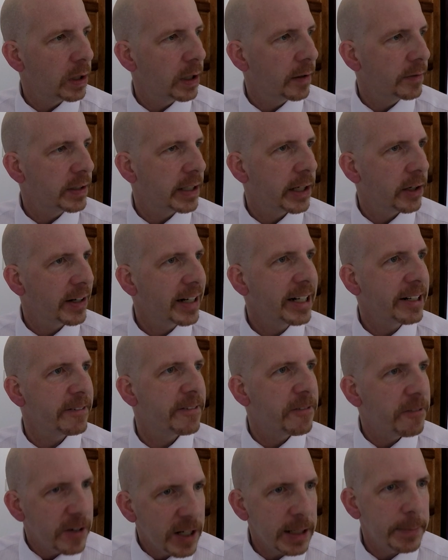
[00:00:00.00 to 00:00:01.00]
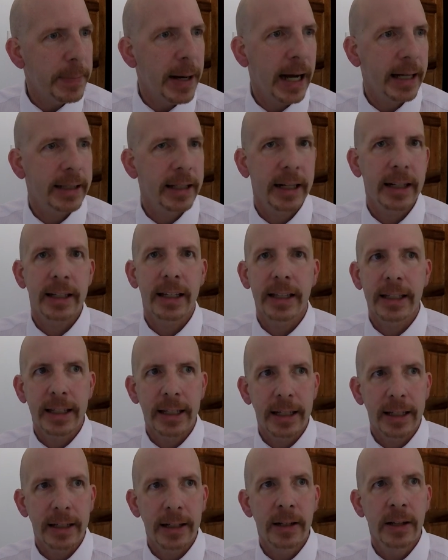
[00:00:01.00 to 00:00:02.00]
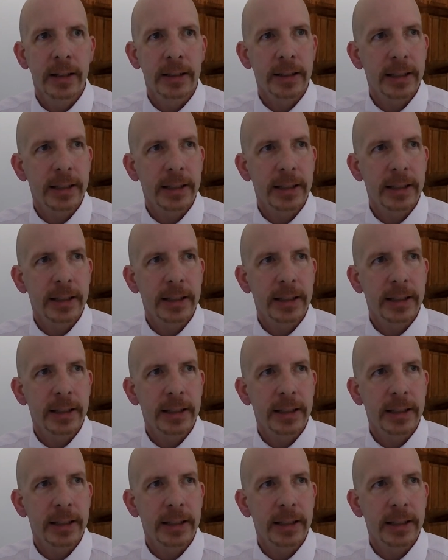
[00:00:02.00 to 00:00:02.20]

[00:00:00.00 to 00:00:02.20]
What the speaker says: love to hear any feedback that I could get